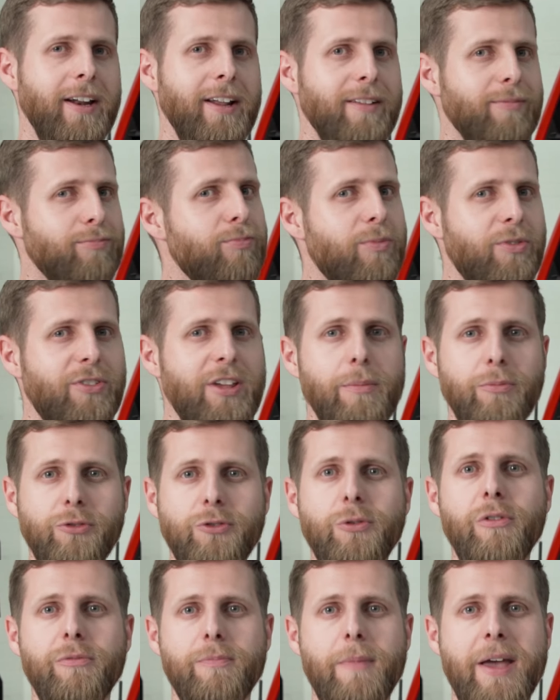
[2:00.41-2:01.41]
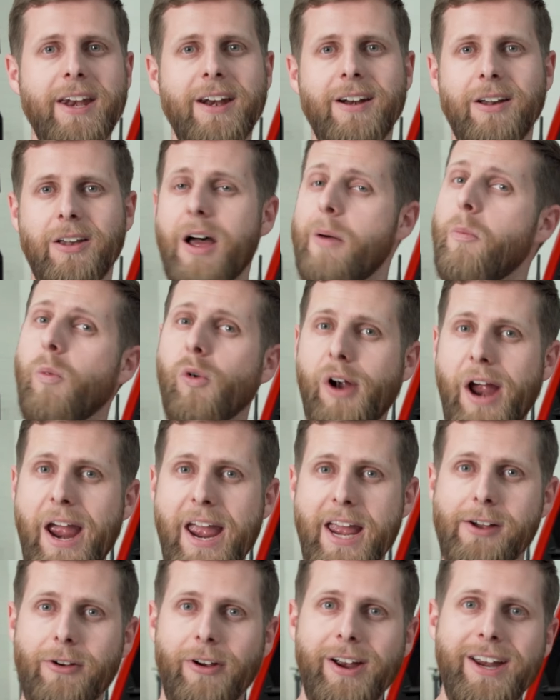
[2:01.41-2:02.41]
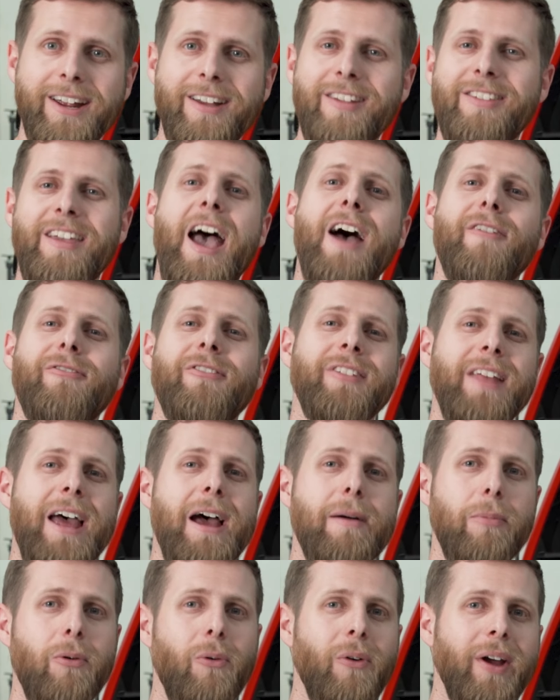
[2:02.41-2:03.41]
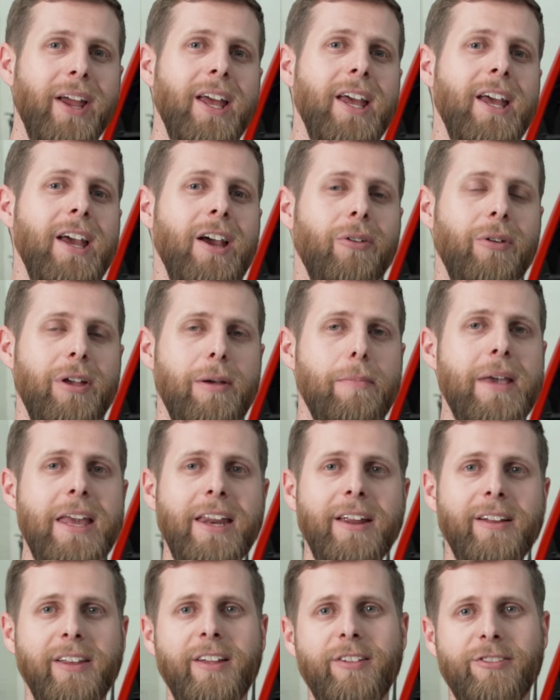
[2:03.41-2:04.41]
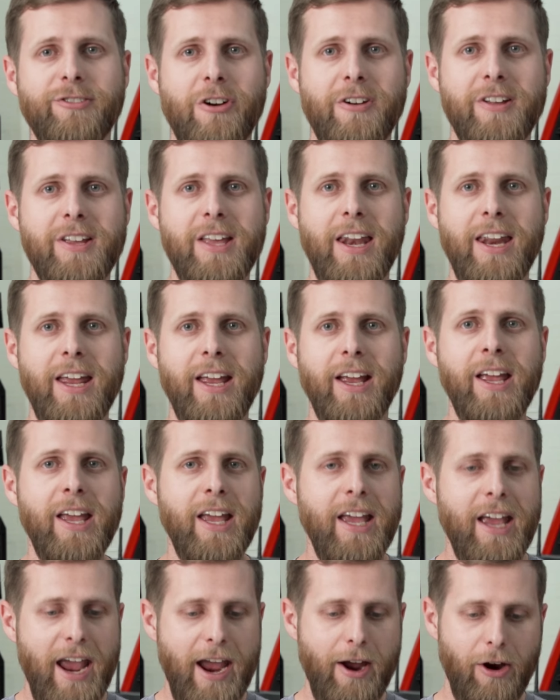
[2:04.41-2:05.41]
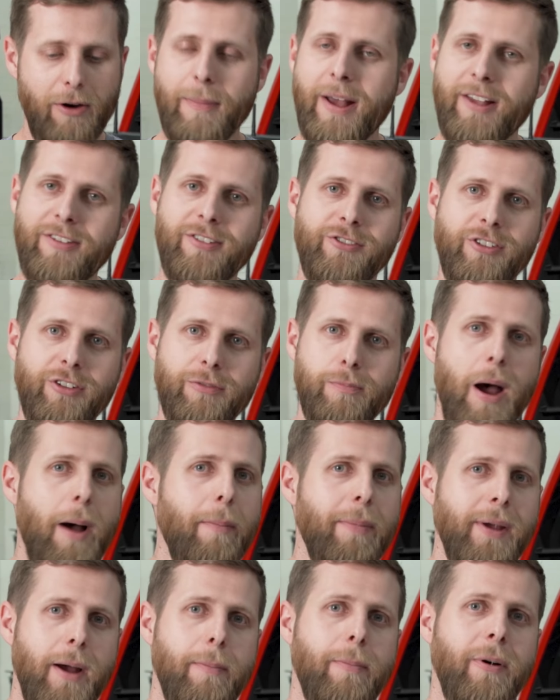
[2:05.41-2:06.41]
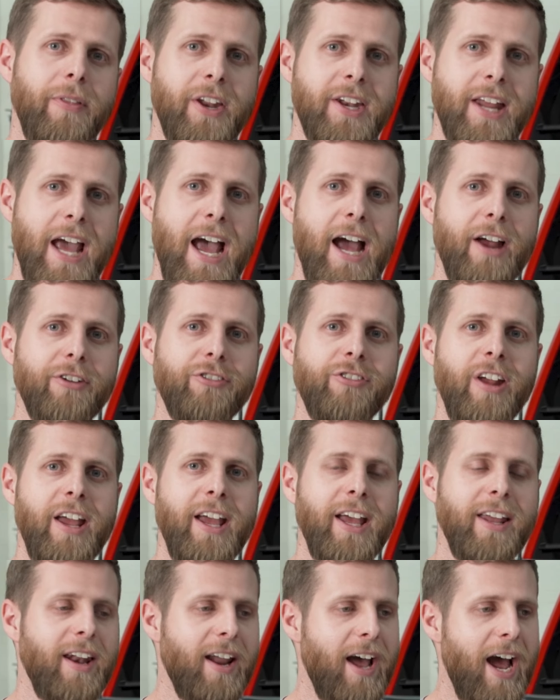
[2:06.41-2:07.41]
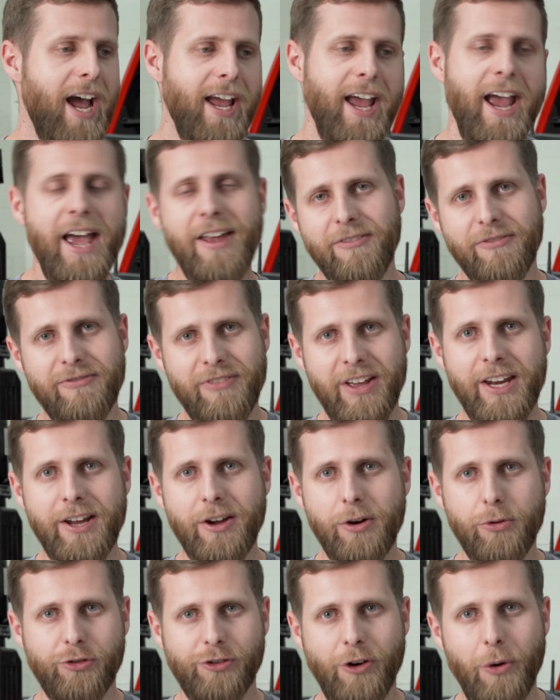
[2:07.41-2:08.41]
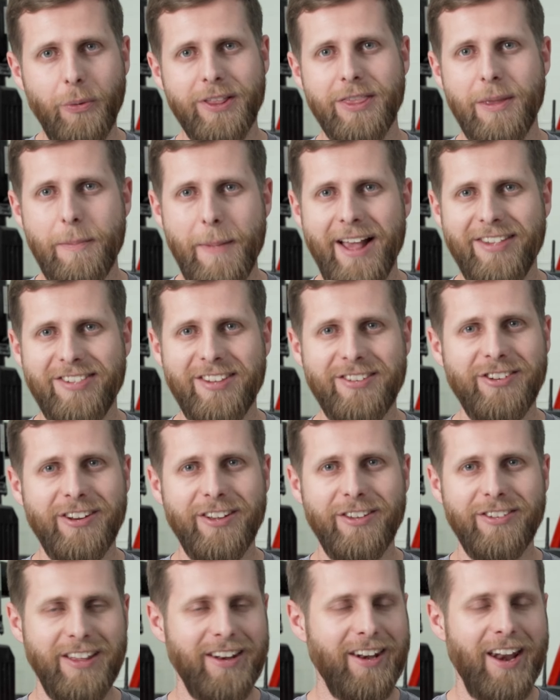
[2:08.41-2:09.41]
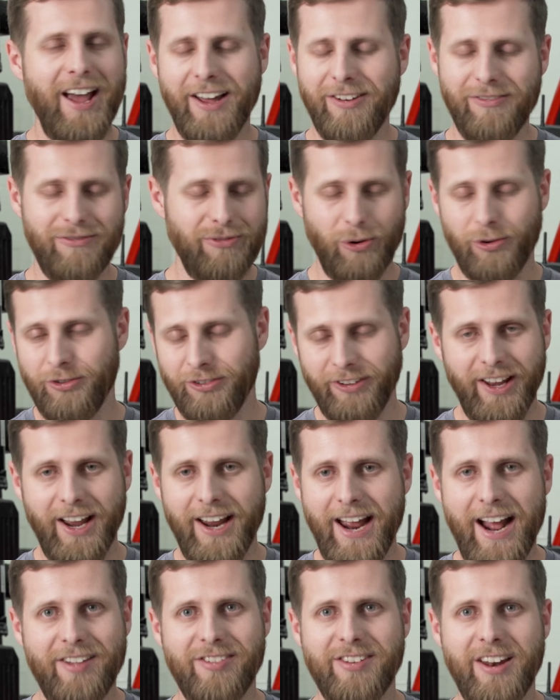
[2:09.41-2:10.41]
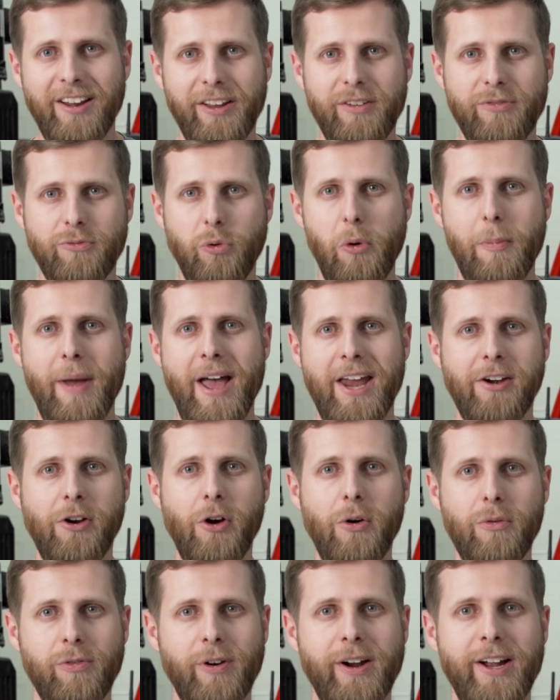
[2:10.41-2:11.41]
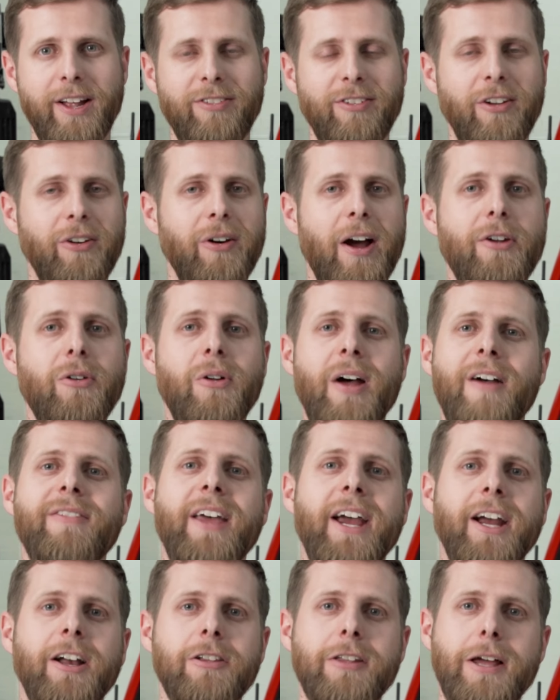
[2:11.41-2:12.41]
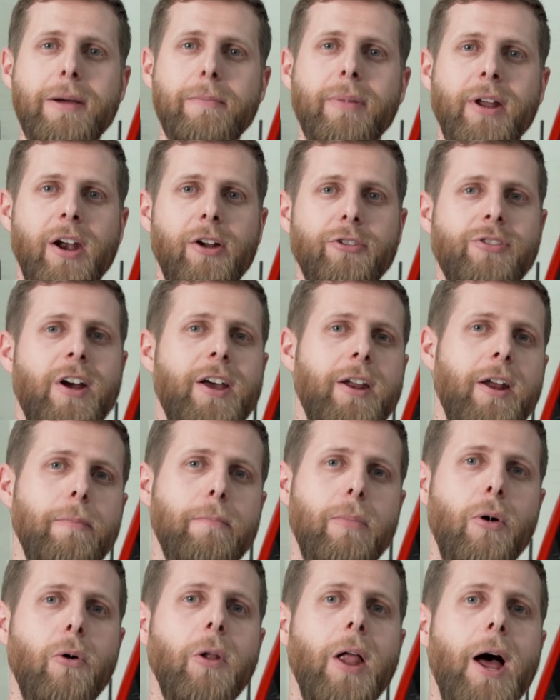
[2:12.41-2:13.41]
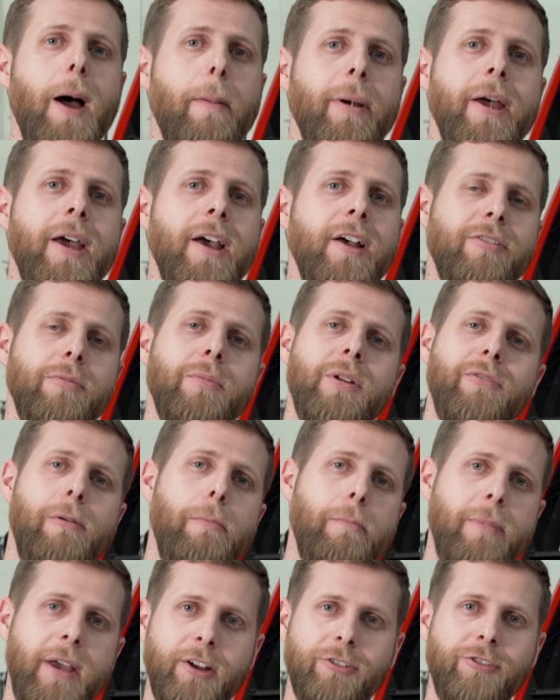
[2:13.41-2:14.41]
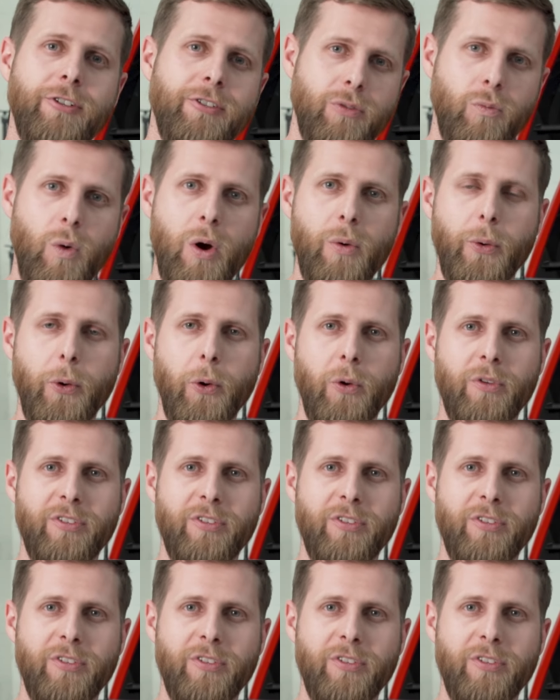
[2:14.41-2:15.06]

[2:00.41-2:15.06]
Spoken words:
it seems to have made it a lot more angry, because after that point, we immediately started getting error messages popping up on the dash, and I had a video showing the messages, and unfortunately I accidentally formatted over it, so I don't have that clip, but I'll try to pull up some different pictures of what we were